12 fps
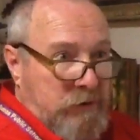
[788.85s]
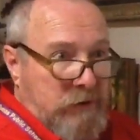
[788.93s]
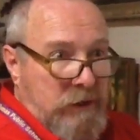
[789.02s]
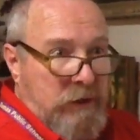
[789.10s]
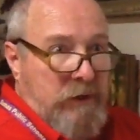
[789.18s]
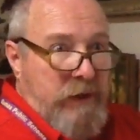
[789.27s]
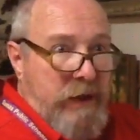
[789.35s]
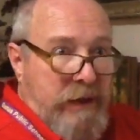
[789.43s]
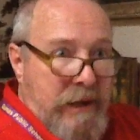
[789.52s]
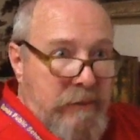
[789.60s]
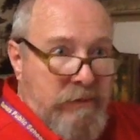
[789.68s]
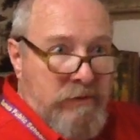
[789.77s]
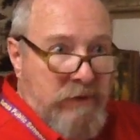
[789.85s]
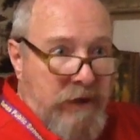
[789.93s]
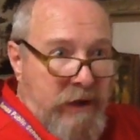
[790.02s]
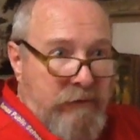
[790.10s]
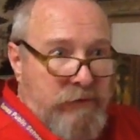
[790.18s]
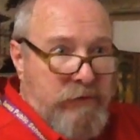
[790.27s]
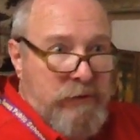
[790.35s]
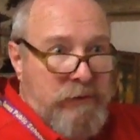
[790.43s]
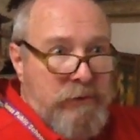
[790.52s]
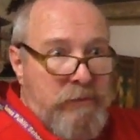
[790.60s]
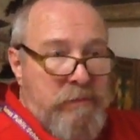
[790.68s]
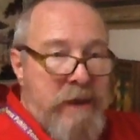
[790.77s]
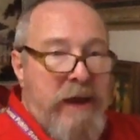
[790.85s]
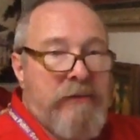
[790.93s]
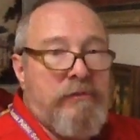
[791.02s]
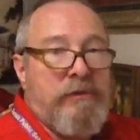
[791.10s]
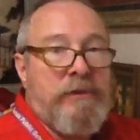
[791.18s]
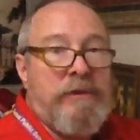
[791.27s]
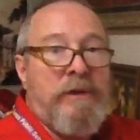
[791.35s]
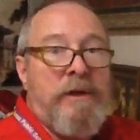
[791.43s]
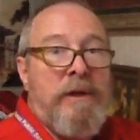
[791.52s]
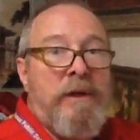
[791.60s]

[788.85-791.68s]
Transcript: skill that chemists have to master